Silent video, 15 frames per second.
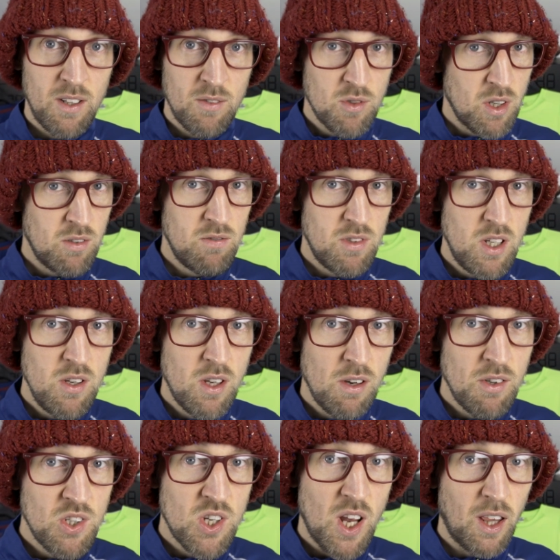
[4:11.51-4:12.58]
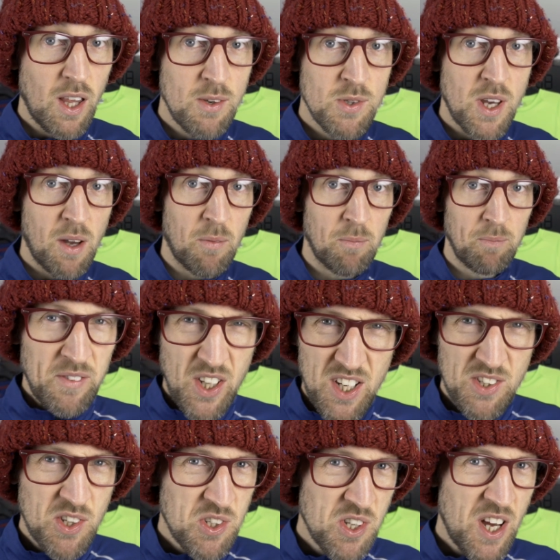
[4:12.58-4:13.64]
So do go and check those out.
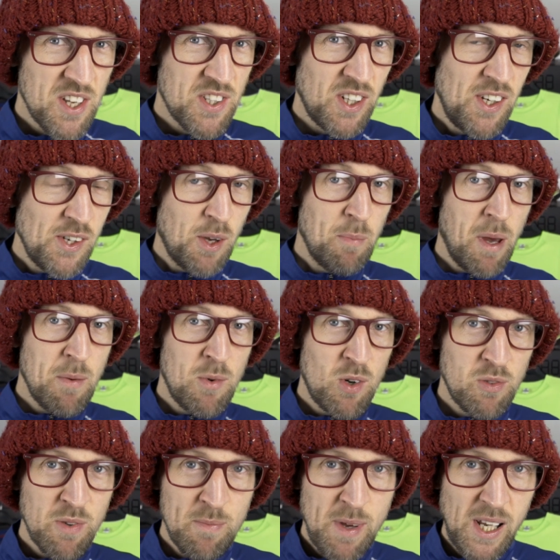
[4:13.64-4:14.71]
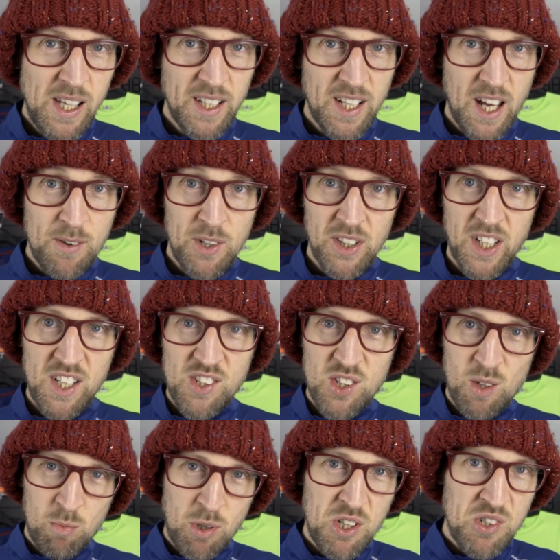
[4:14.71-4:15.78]
Things are starting to look a bit more familiar now, aren't they, to
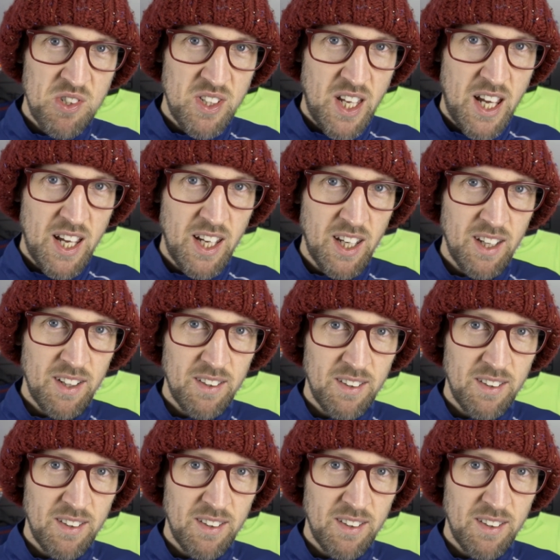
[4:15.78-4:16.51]
the present day.